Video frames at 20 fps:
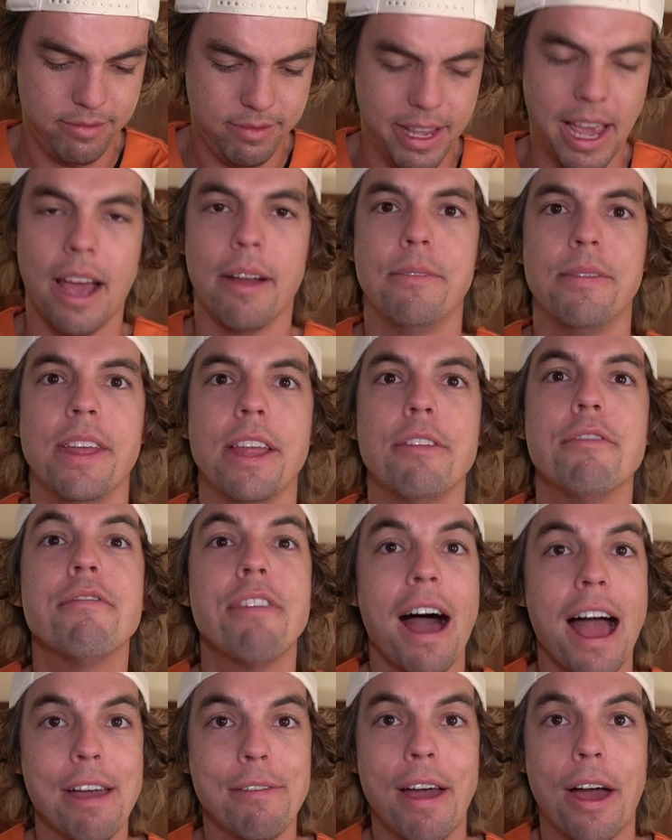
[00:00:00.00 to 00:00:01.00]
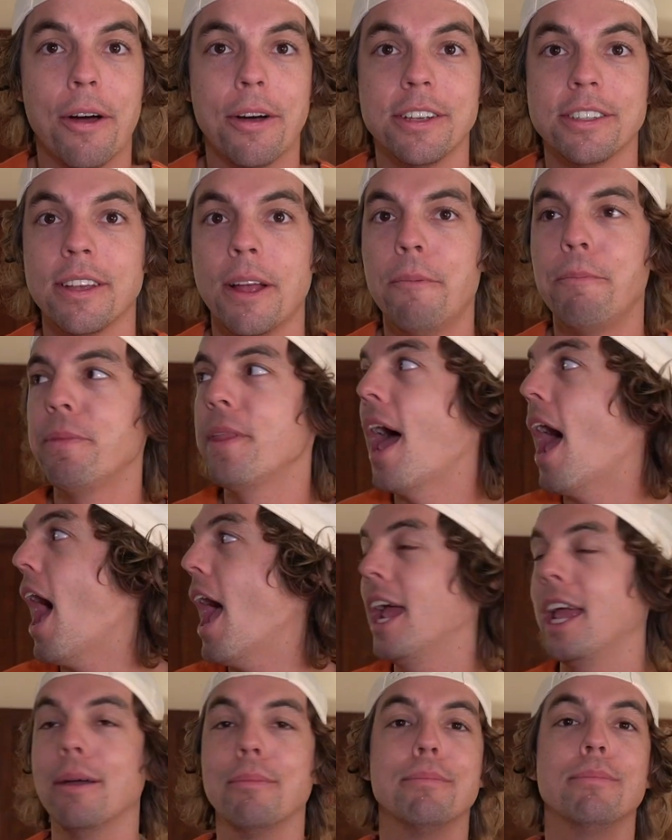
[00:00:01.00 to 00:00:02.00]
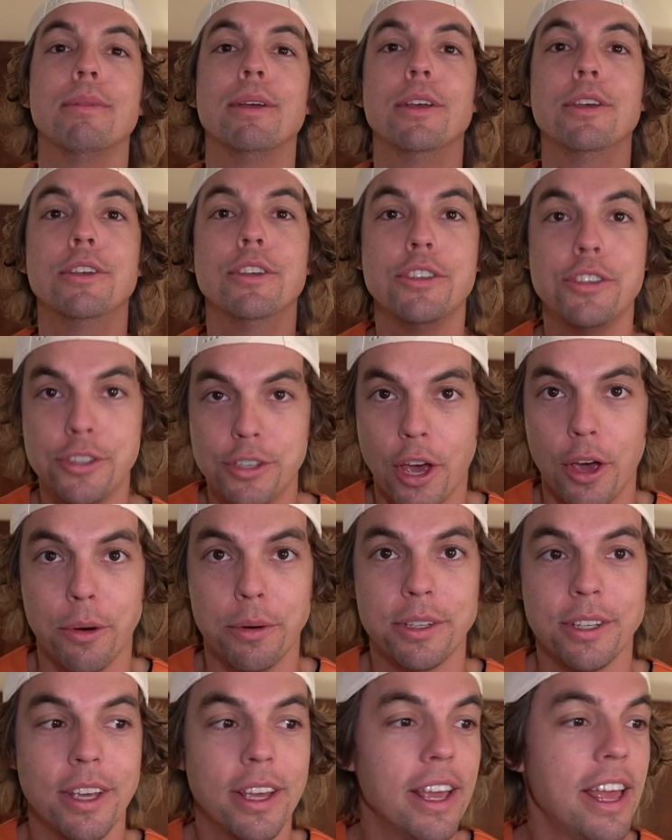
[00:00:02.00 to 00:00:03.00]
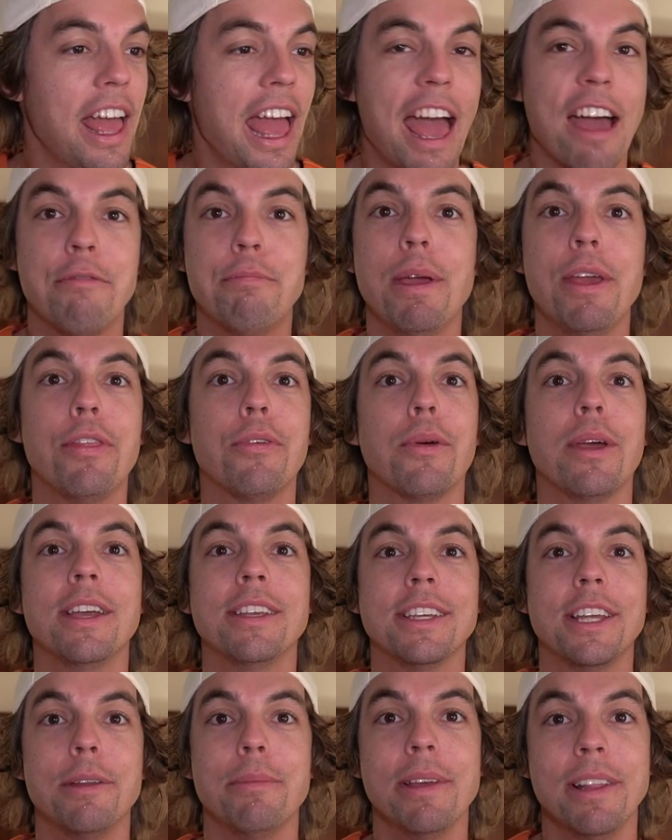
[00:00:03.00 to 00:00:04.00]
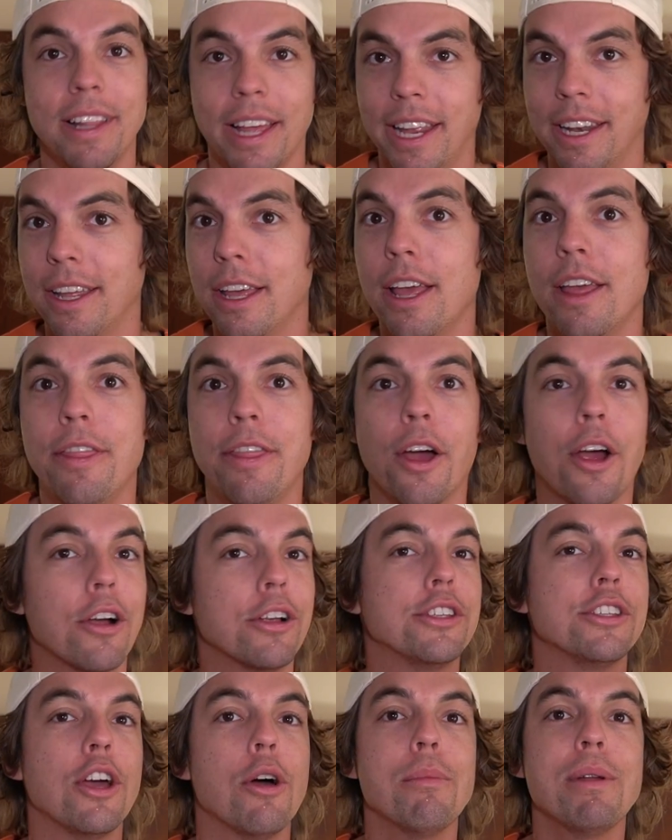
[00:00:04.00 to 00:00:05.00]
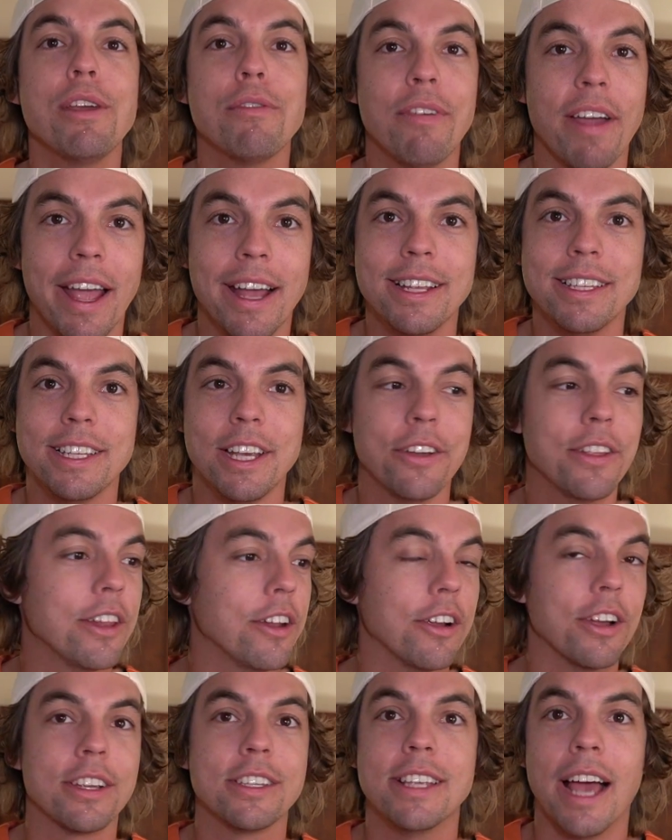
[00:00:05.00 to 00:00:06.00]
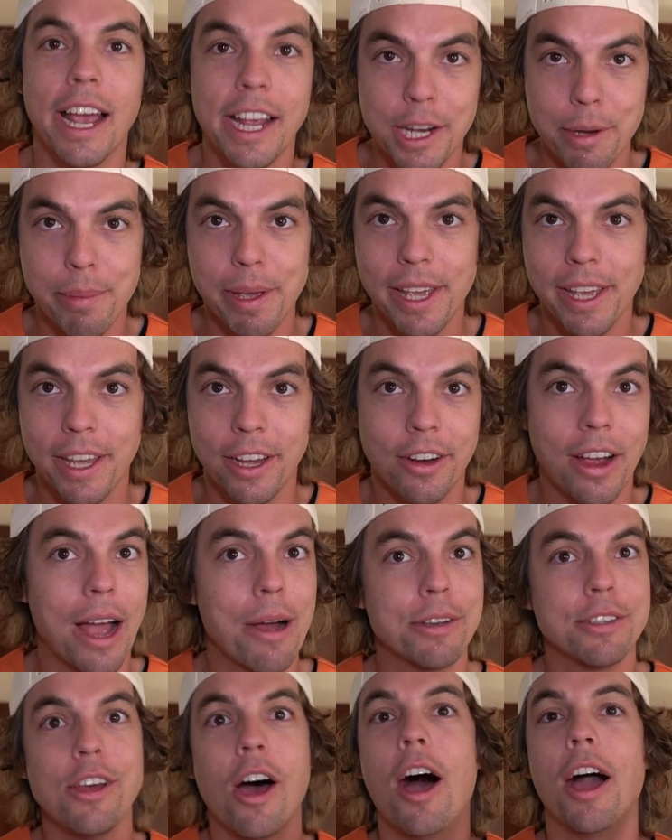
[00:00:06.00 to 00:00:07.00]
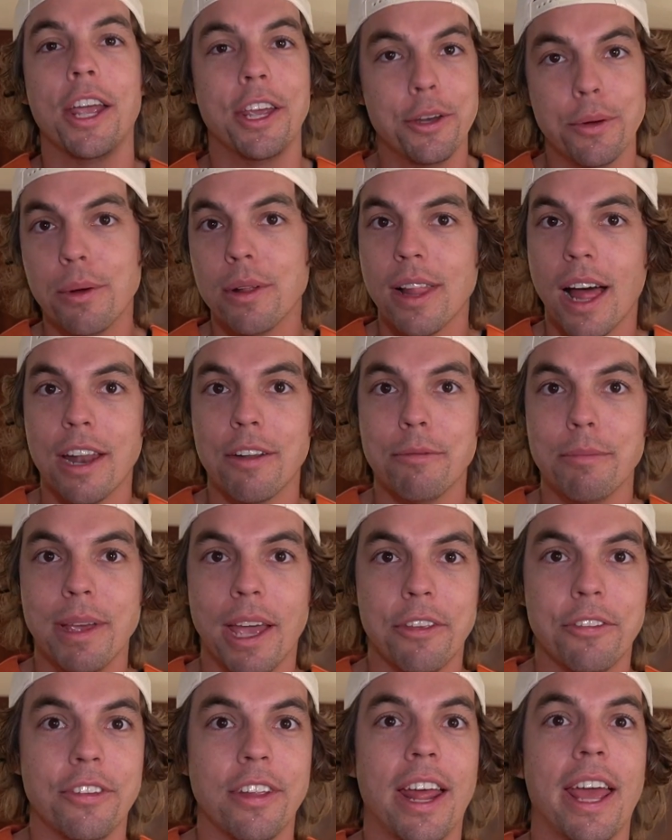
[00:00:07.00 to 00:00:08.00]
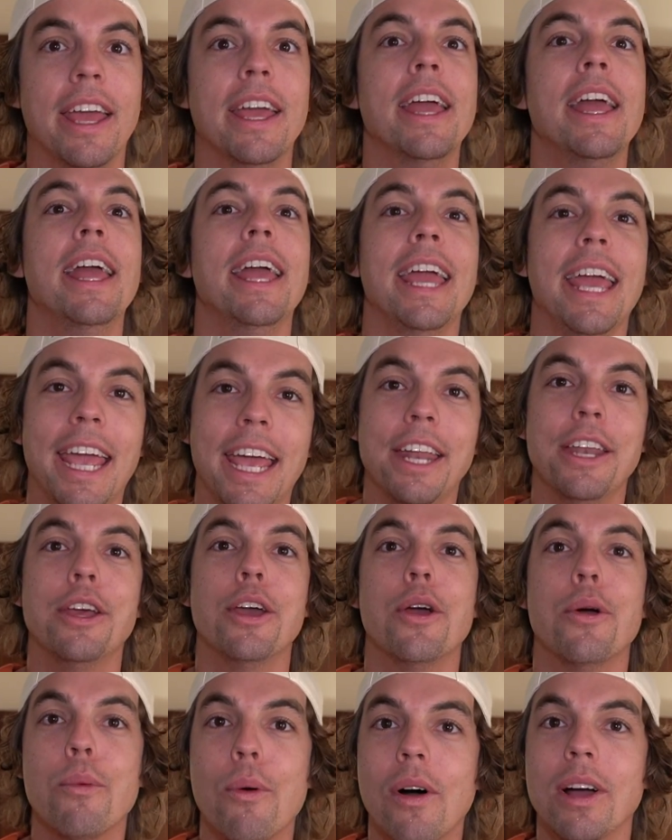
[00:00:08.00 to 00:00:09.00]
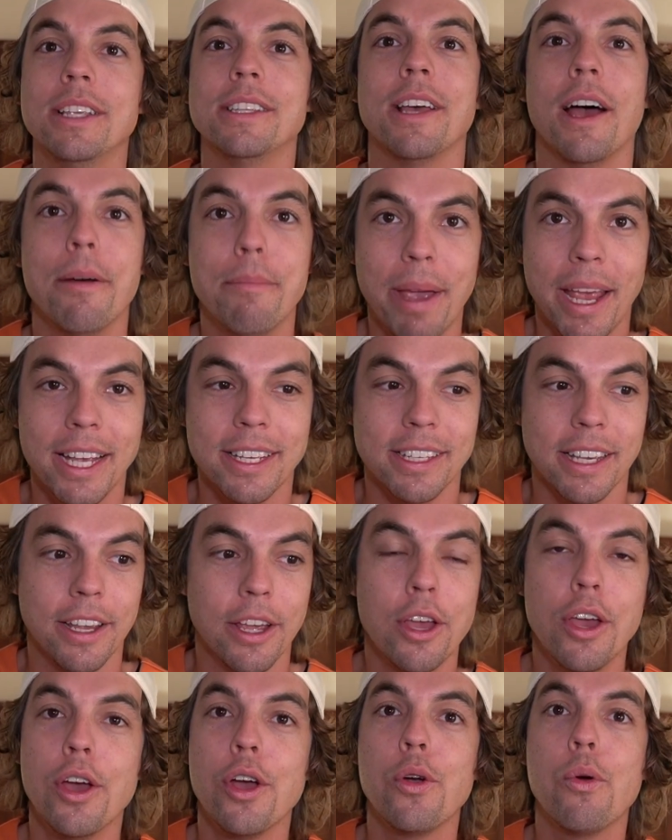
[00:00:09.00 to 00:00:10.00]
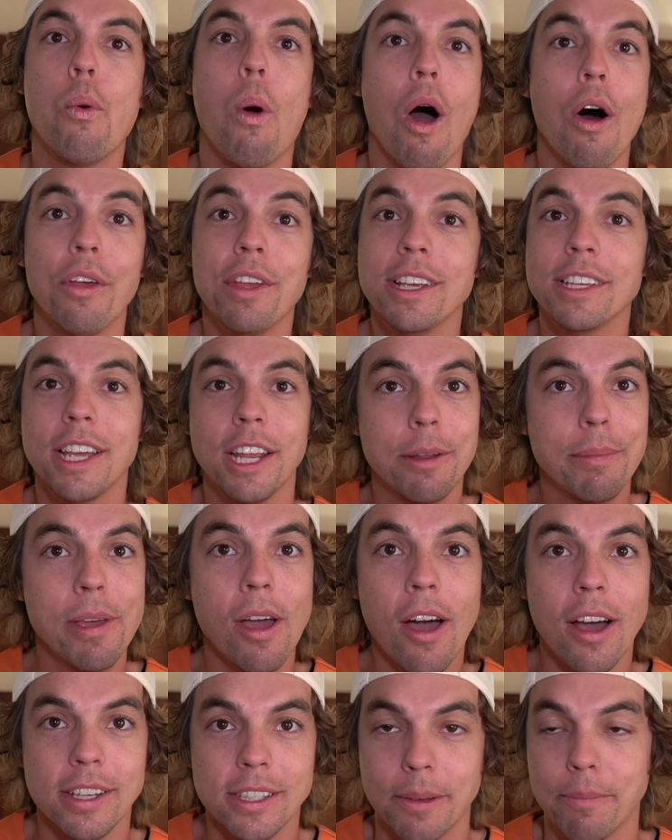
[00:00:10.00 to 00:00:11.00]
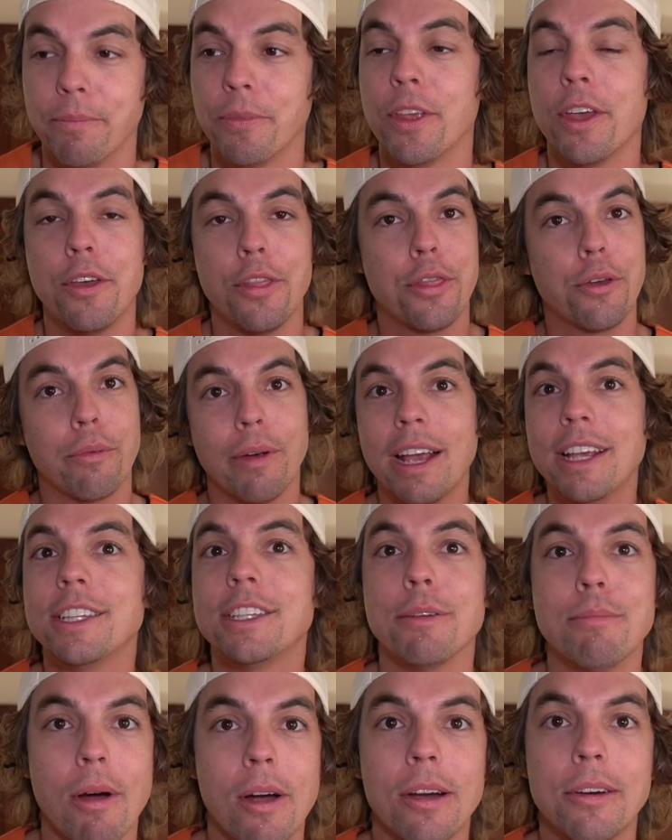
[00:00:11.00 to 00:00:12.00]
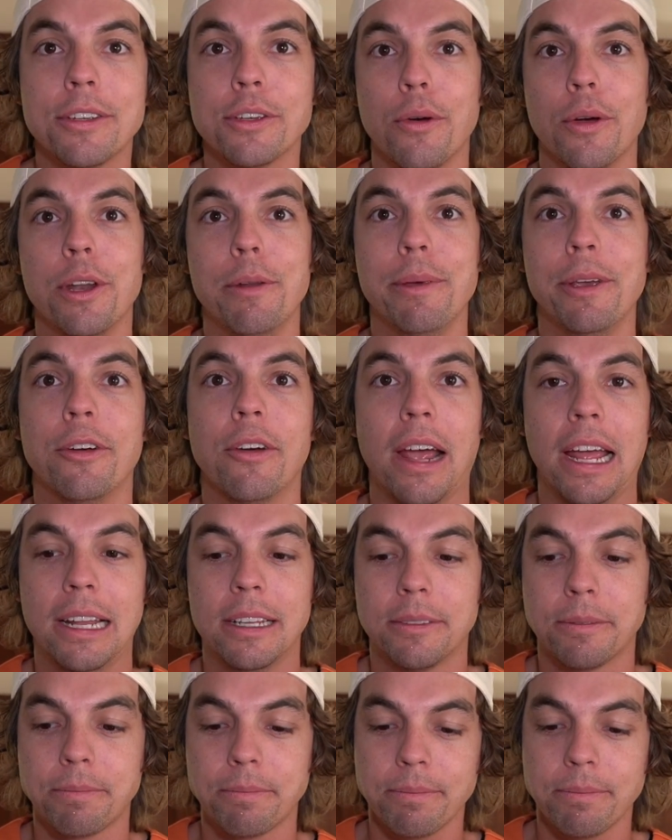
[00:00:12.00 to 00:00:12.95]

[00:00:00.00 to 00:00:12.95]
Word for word: Yeah, in five hours, I am stoked. F P three is going to be lit. There are so many fans here that are excited to be here. I was talking to a lot of them yesterday. It was amazing. Quali is going to be awesome. The race tomorrow is going to be great.